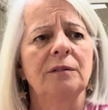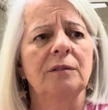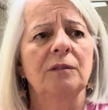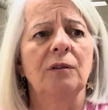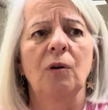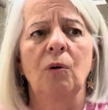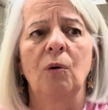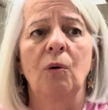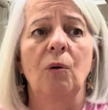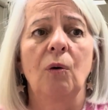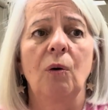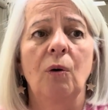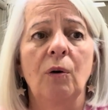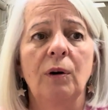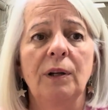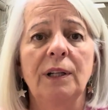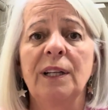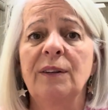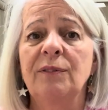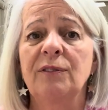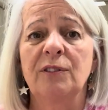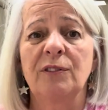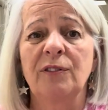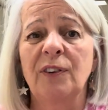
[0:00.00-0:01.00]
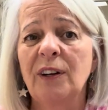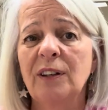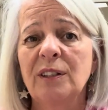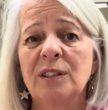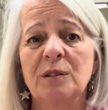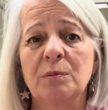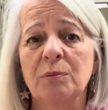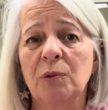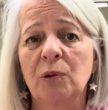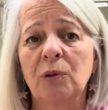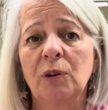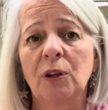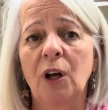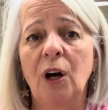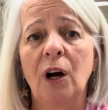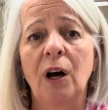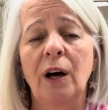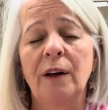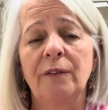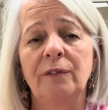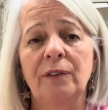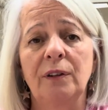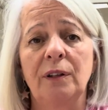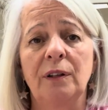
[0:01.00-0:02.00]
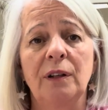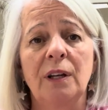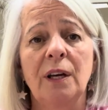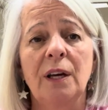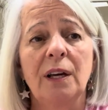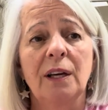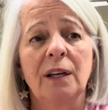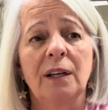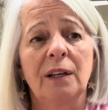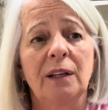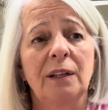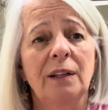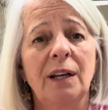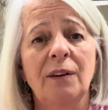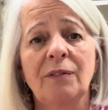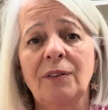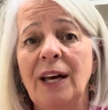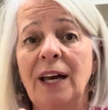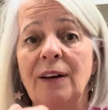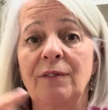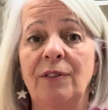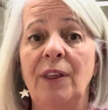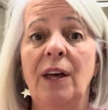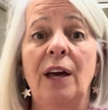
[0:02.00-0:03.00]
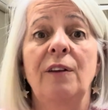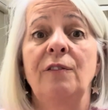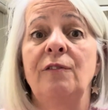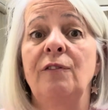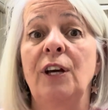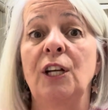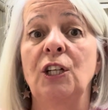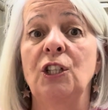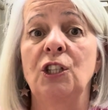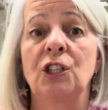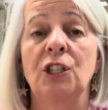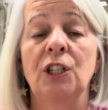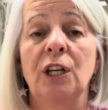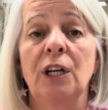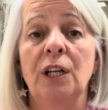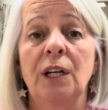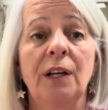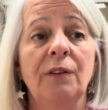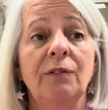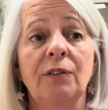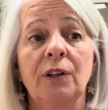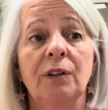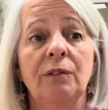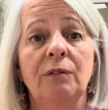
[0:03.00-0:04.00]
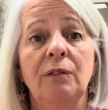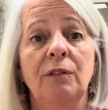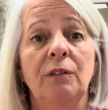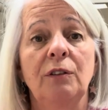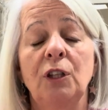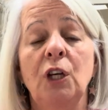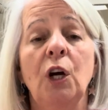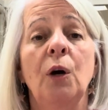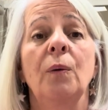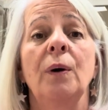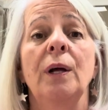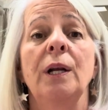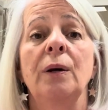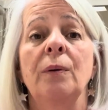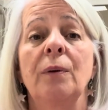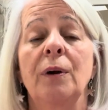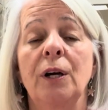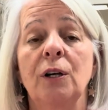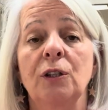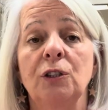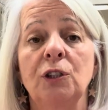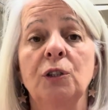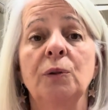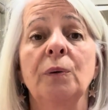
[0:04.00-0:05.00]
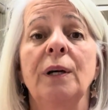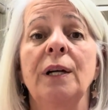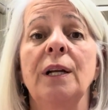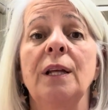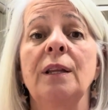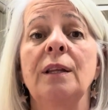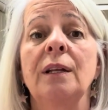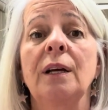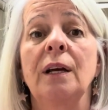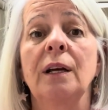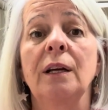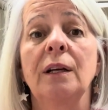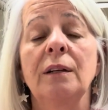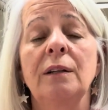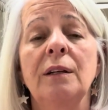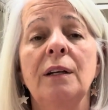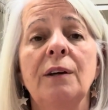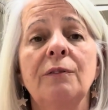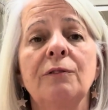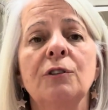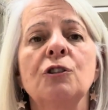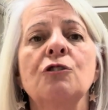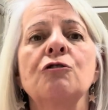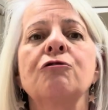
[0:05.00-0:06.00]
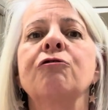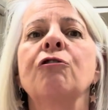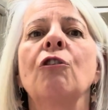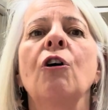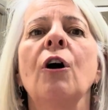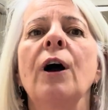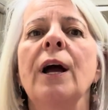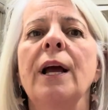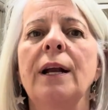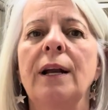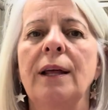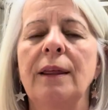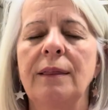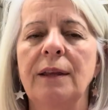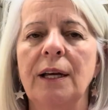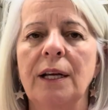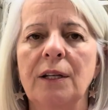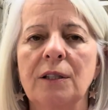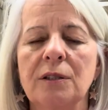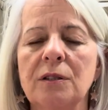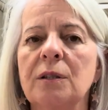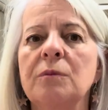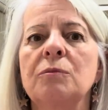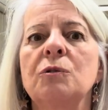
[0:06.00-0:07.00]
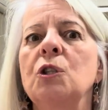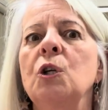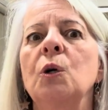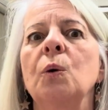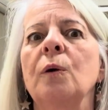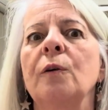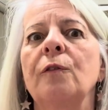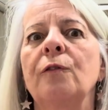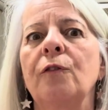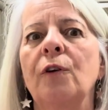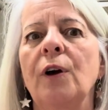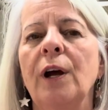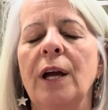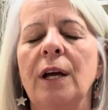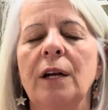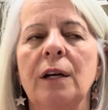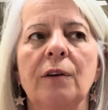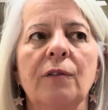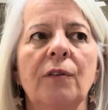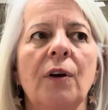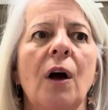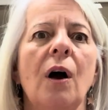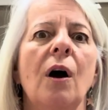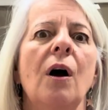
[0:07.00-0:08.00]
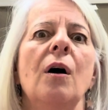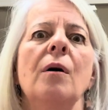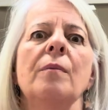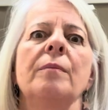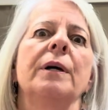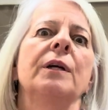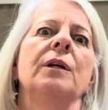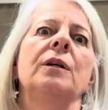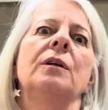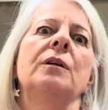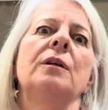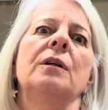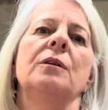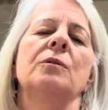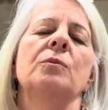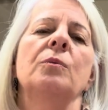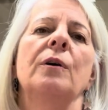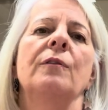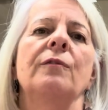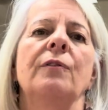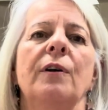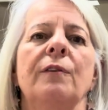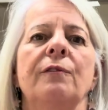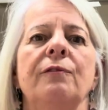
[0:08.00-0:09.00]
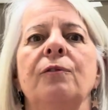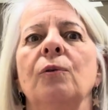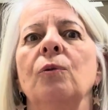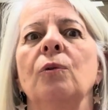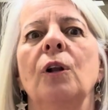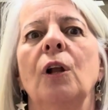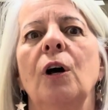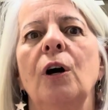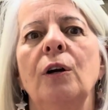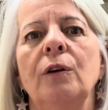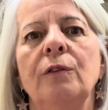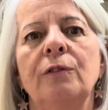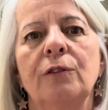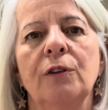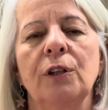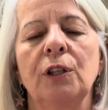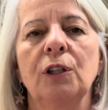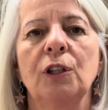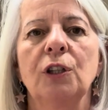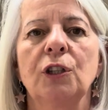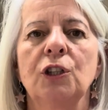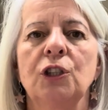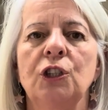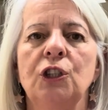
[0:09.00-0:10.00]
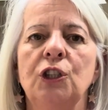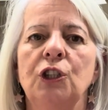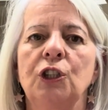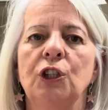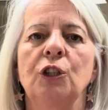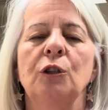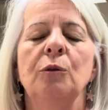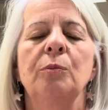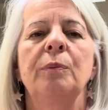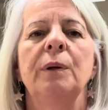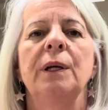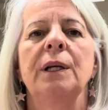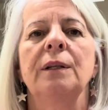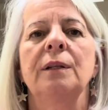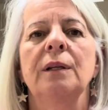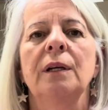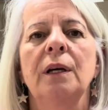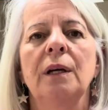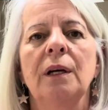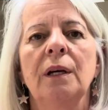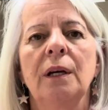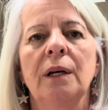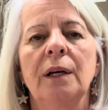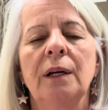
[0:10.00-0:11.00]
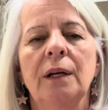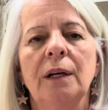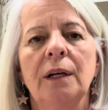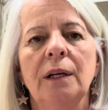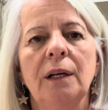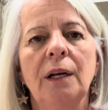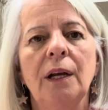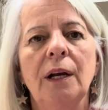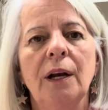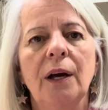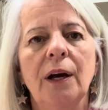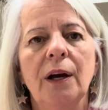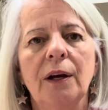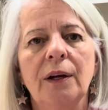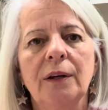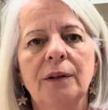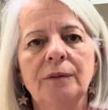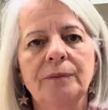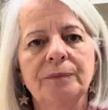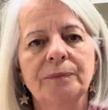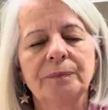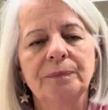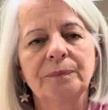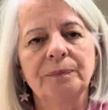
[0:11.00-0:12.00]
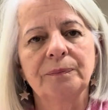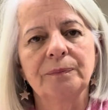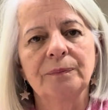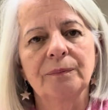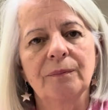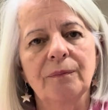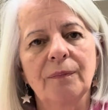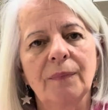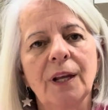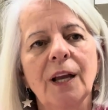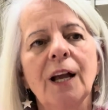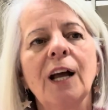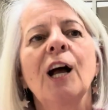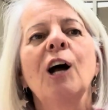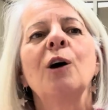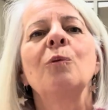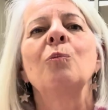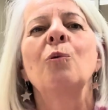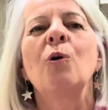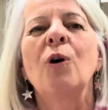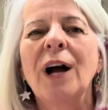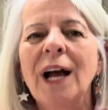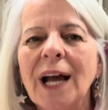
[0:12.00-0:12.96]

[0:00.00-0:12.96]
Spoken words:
or live a very small life and never have that adventure, never go anywhere or do anything, never try anything because I'm too afraid of, oh my goodness, what if I fall over and look stupid, And what